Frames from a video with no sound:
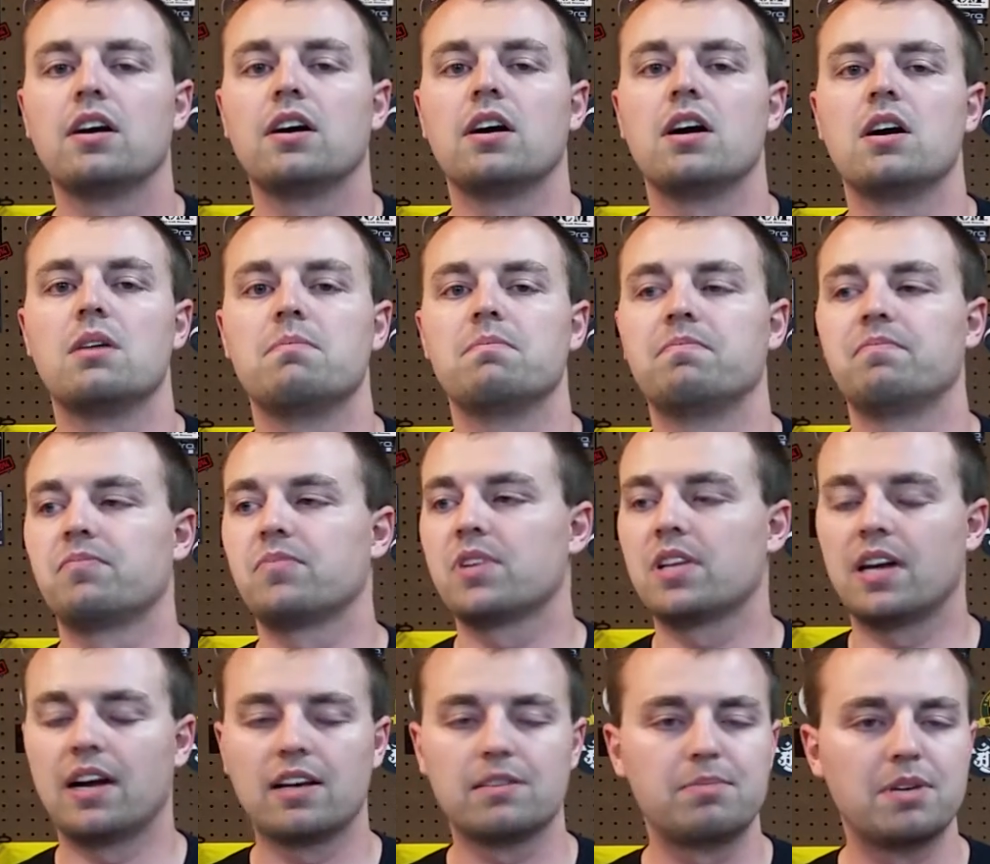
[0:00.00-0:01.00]
I
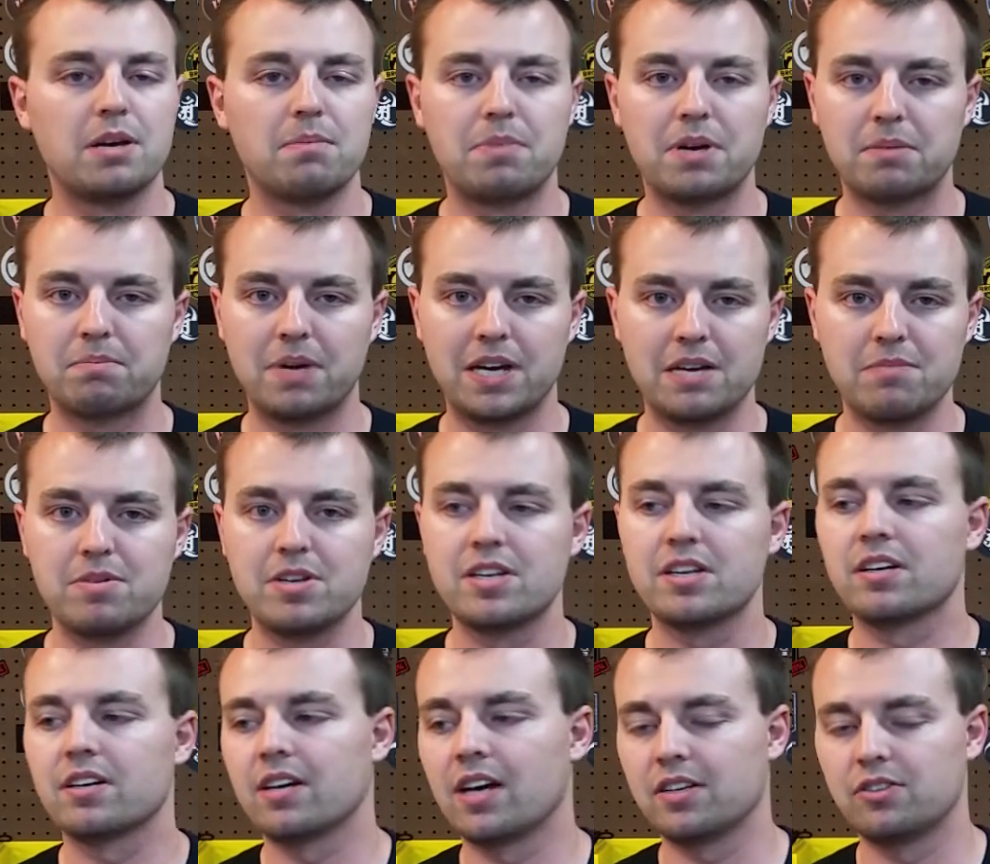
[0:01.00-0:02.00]
was being a big
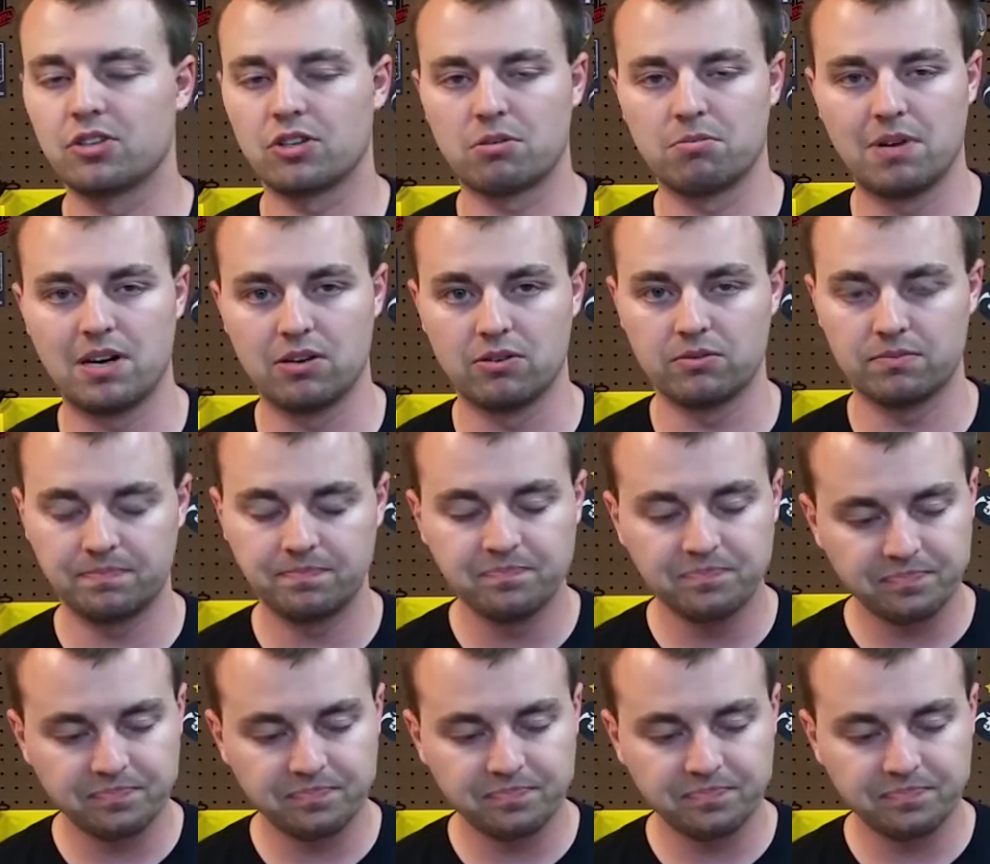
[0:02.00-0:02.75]
baby. I took him out.